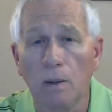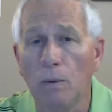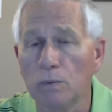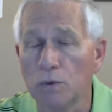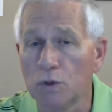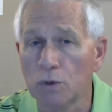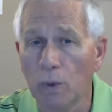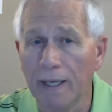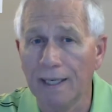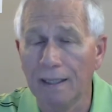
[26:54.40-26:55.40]

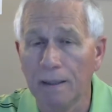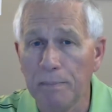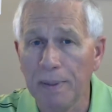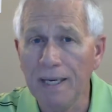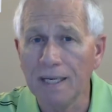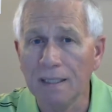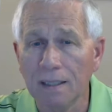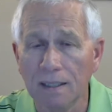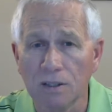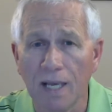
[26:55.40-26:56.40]
Swing pink
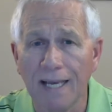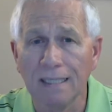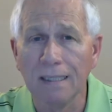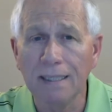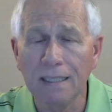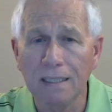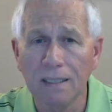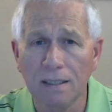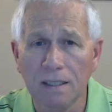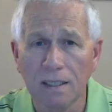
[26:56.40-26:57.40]
is a leading
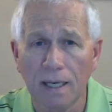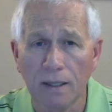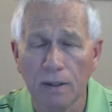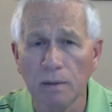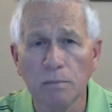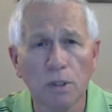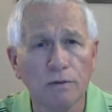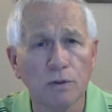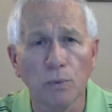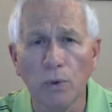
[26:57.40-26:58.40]
indicator. It
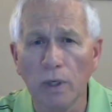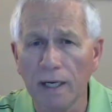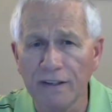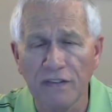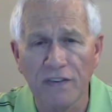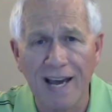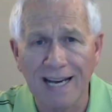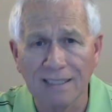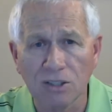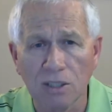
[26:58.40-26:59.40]
moves really
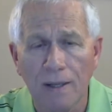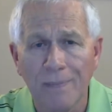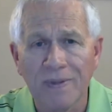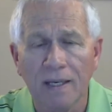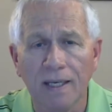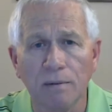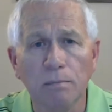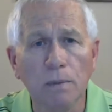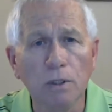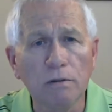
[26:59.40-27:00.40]
fast. It
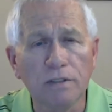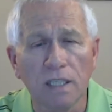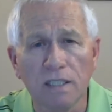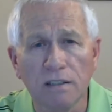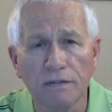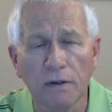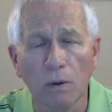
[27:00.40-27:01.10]
moves in a different